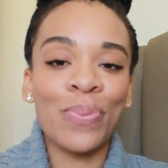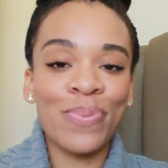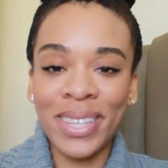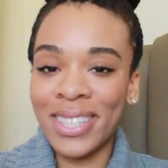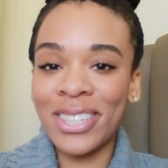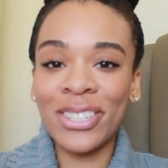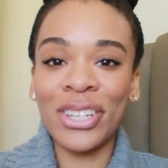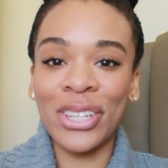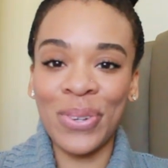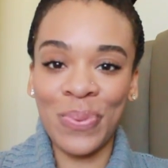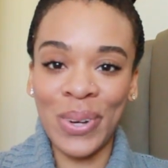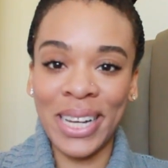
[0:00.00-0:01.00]
this is a
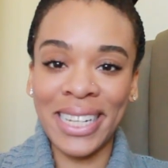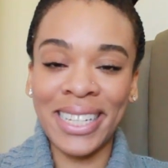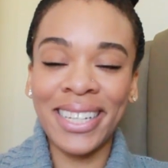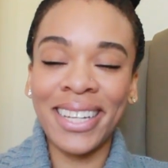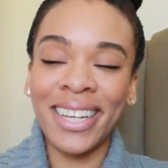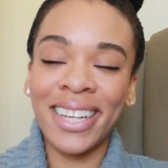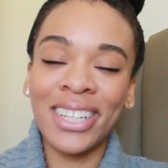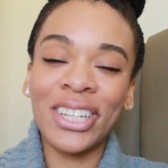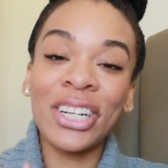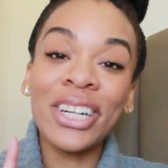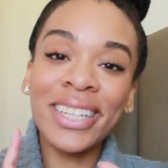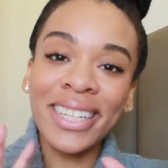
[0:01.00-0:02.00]
good one.
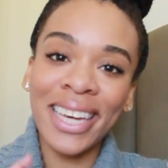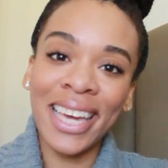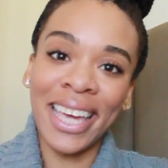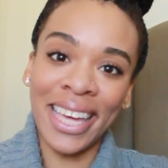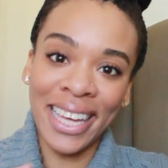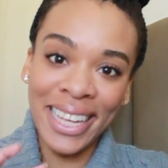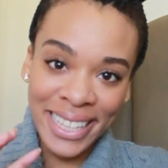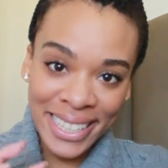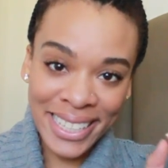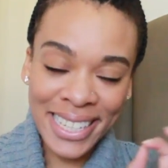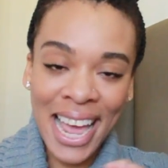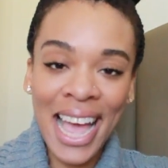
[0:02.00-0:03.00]
Cooking
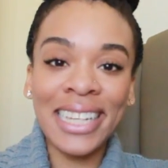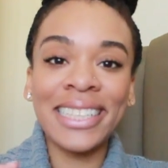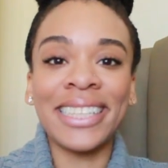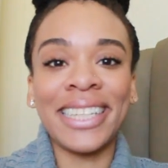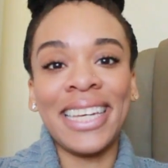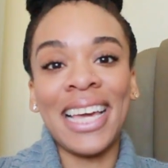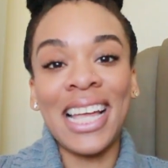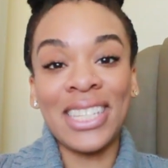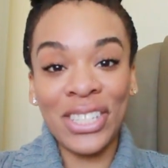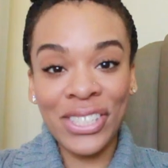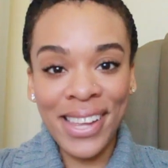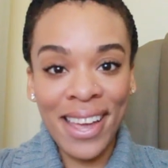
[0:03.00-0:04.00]
nightly
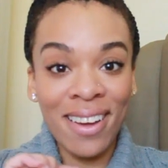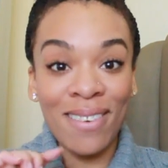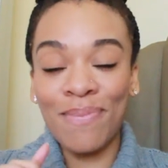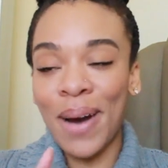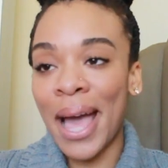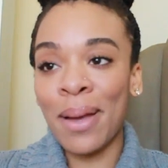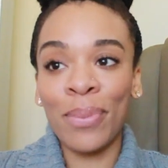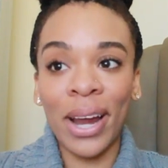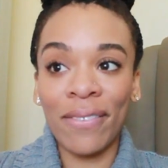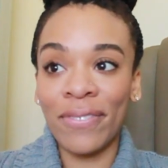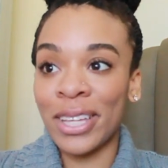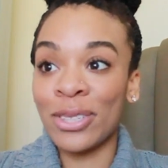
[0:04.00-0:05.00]
instead of buying
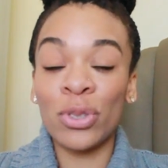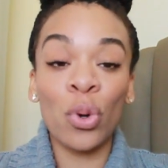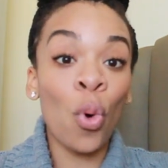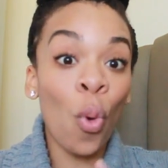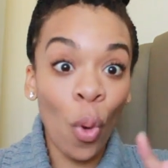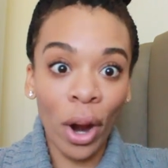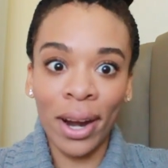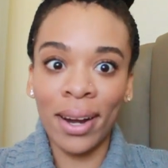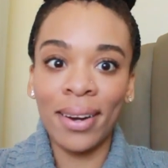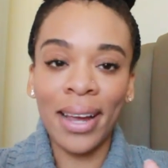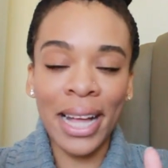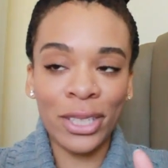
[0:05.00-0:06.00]
breakfast, or
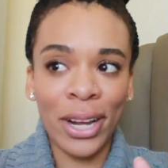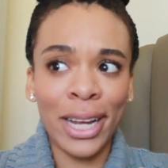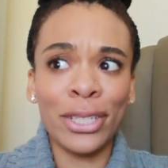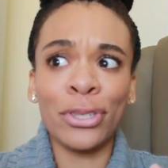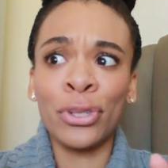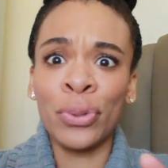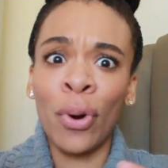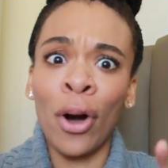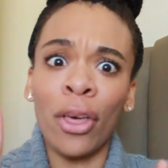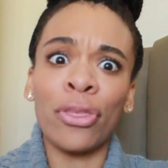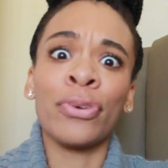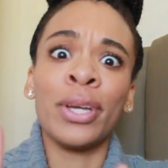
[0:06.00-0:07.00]
I try not to do
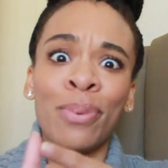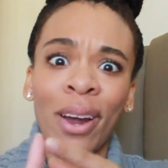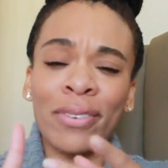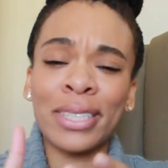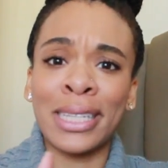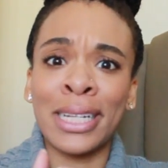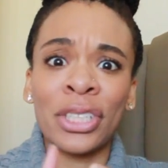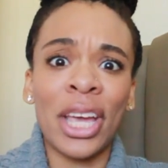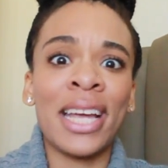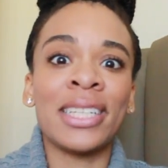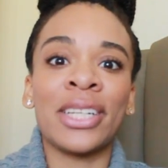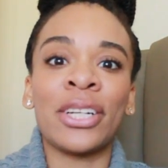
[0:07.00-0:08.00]
all three, breakfast, lunch,
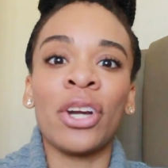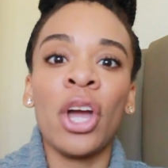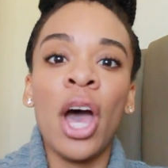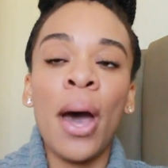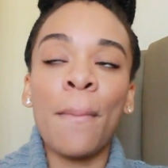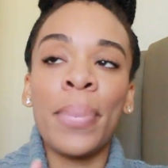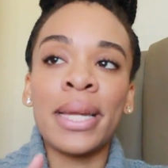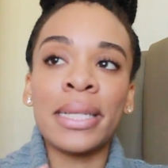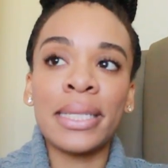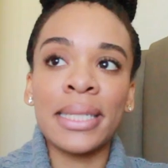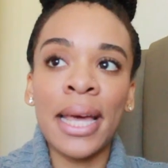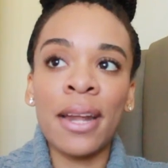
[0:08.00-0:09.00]
and dinner, but
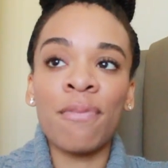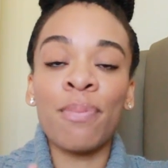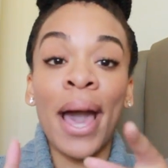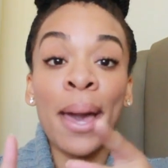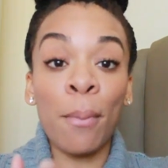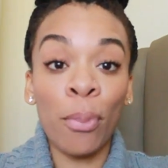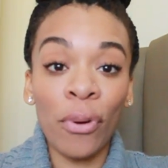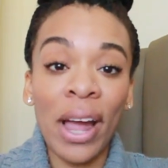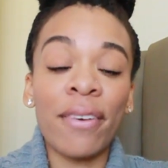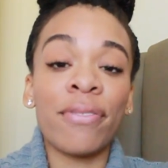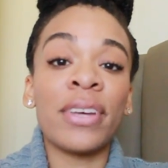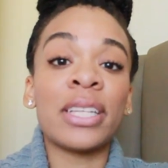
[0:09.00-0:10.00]
instead of buying
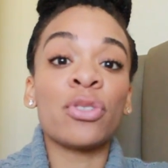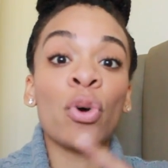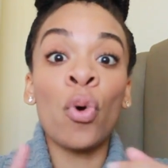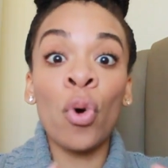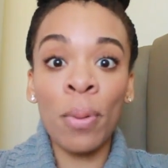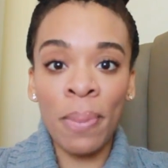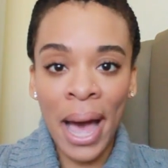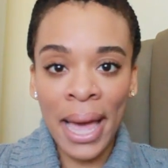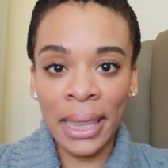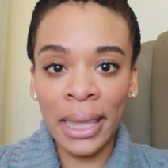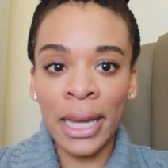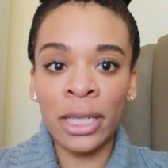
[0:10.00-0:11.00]
breakfast or
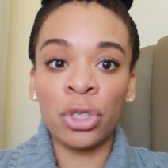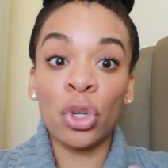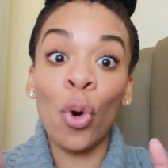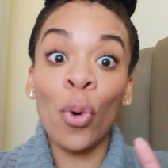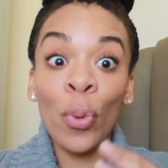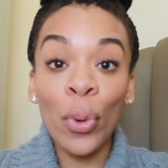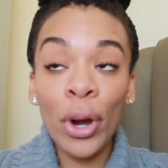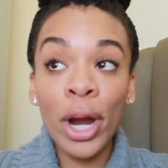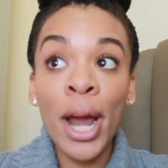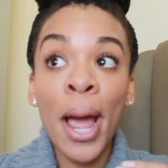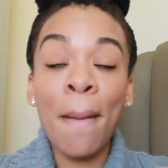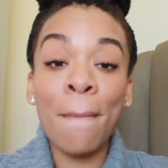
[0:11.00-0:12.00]
buying lunch
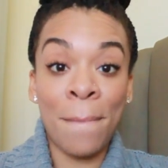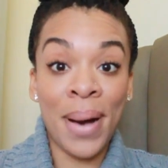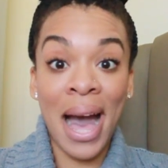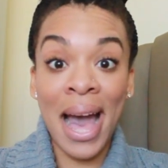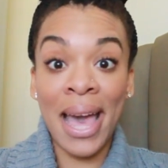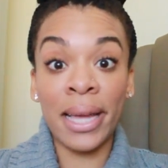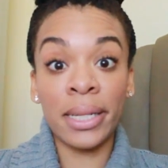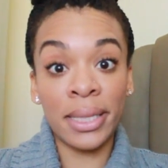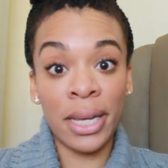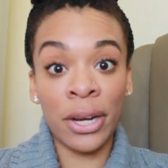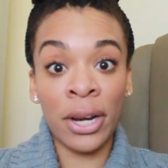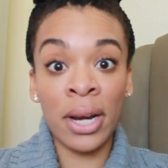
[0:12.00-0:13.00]
or buying
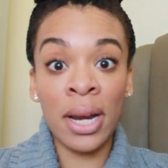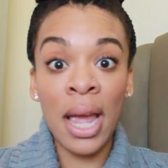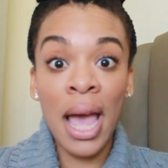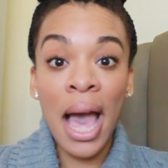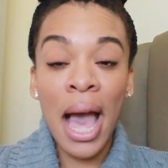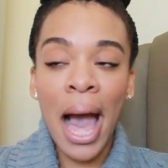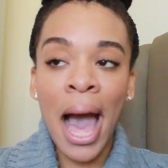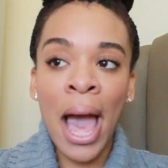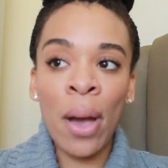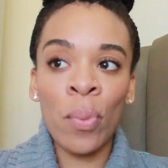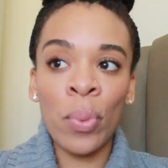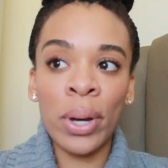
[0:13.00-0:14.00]
dinner,
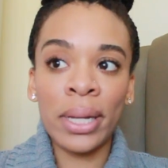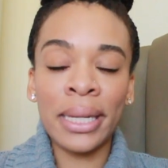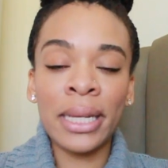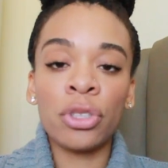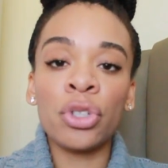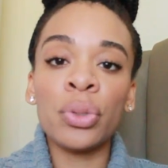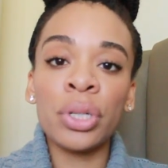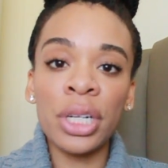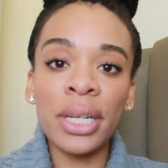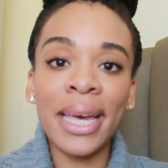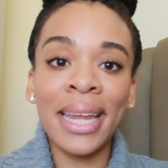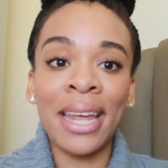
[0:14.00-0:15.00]
I would need to
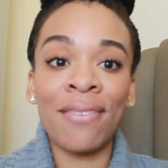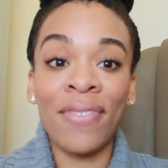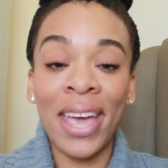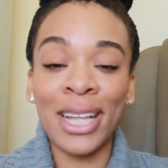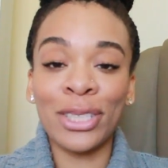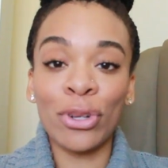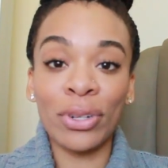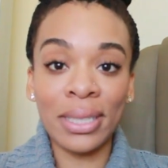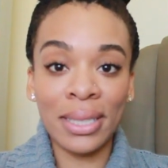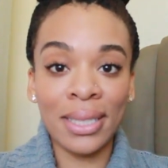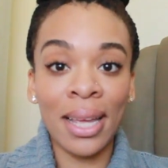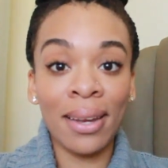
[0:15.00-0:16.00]
cook in advance on
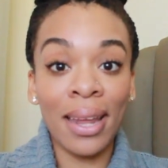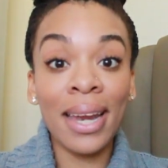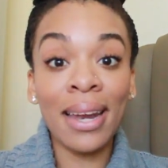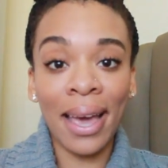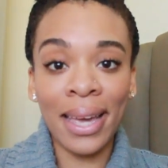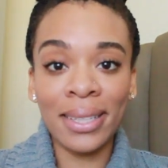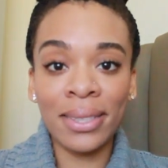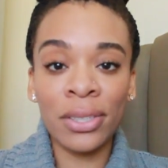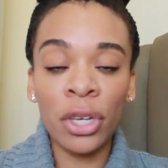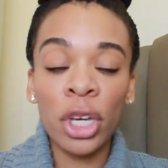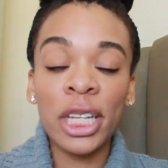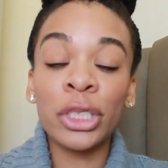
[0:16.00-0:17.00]
Sunday nights
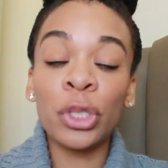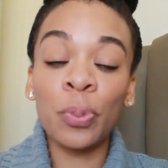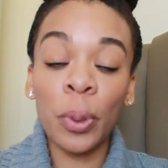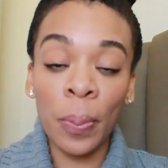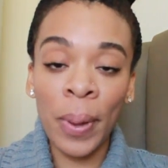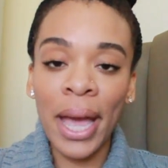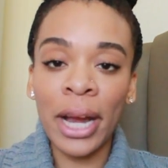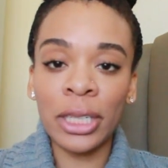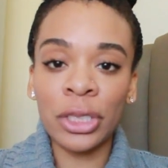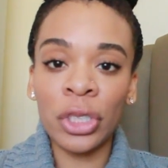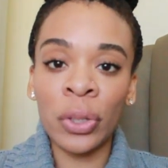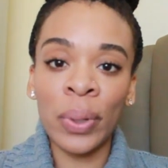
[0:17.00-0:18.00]
to prepare.
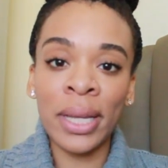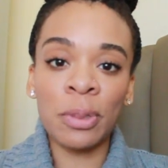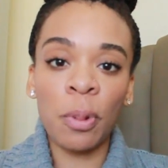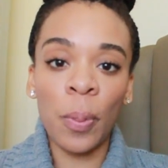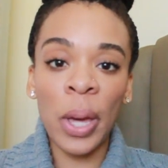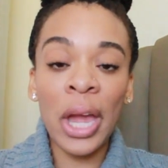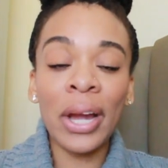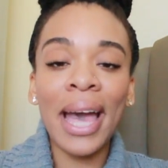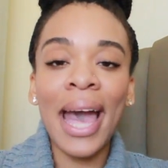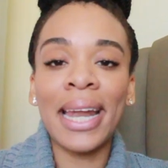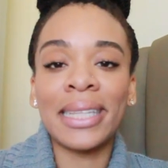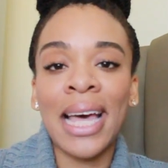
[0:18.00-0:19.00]
So it's preparing
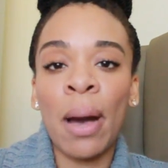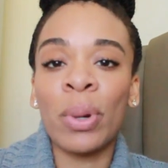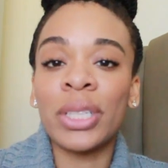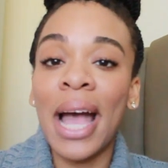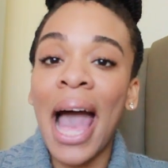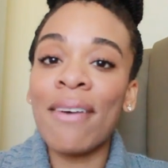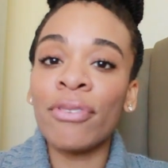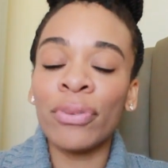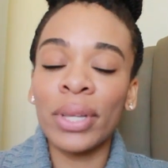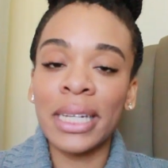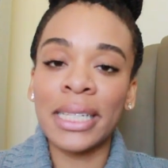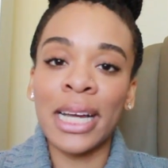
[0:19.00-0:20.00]
ahead of time, which I haven't
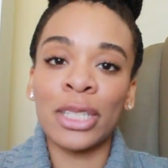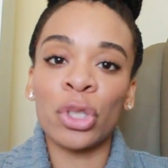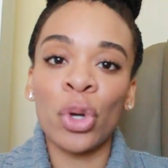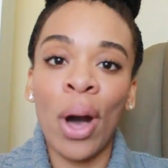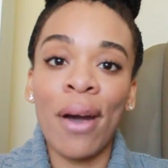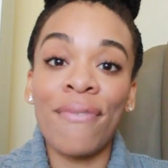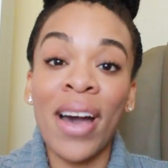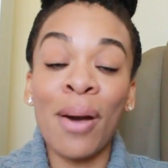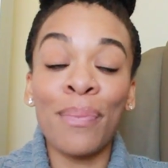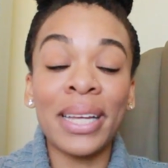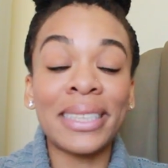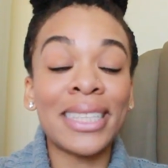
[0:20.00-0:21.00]
really done. So I
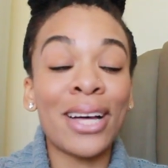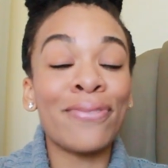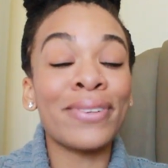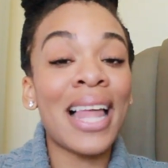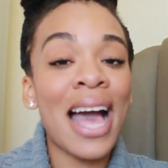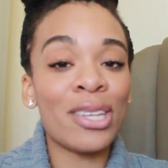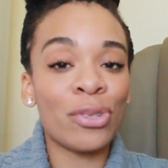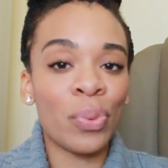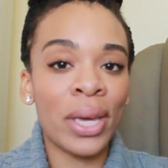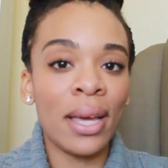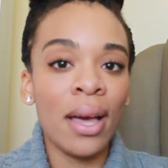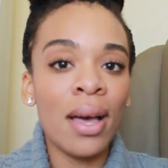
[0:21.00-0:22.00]
found myself last
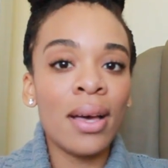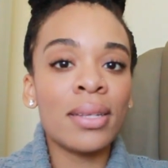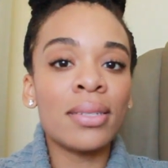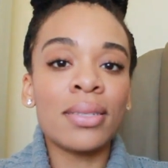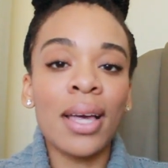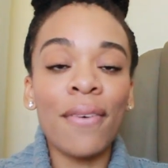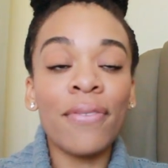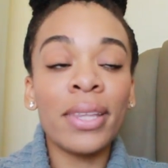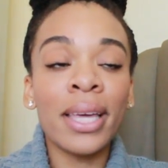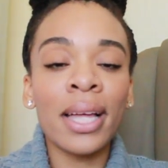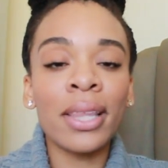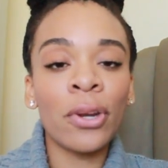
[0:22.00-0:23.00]
week
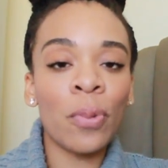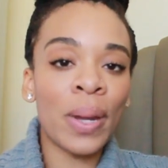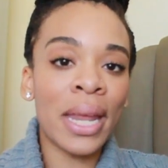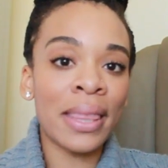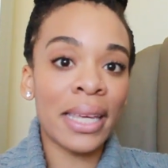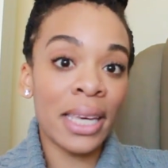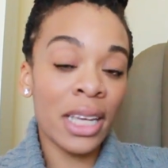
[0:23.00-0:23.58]
scuffling a little bit in the